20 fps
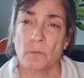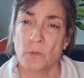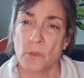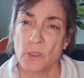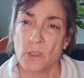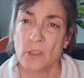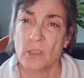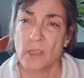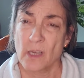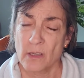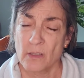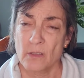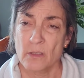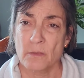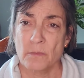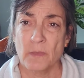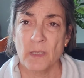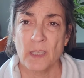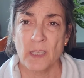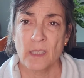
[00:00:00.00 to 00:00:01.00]
which
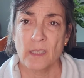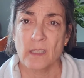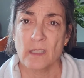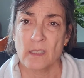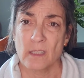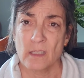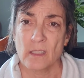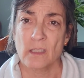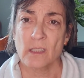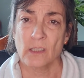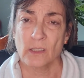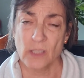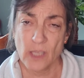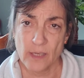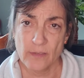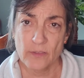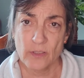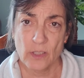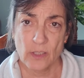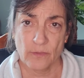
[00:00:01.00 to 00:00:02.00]
tells me that this is a
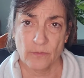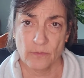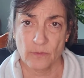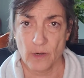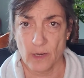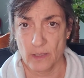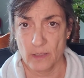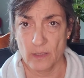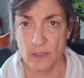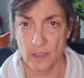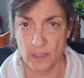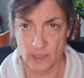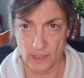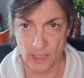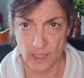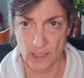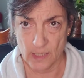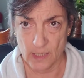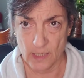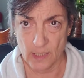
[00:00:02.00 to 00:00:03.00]
life shift rather than
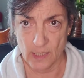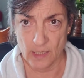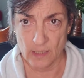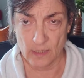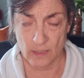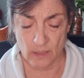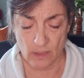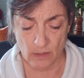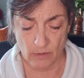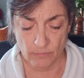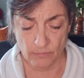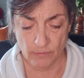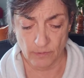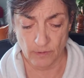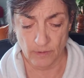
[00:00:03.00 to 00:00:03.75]
day to day stuff